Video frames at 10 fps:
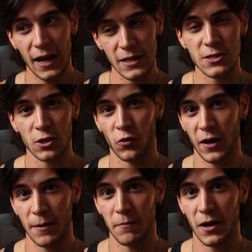
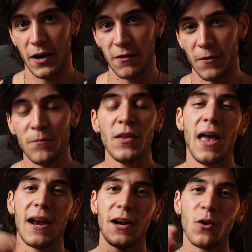Instagram model.
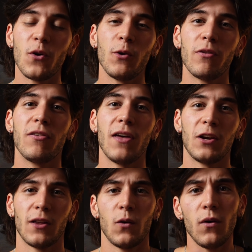And I know what you think.
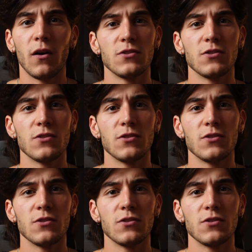You're like, well,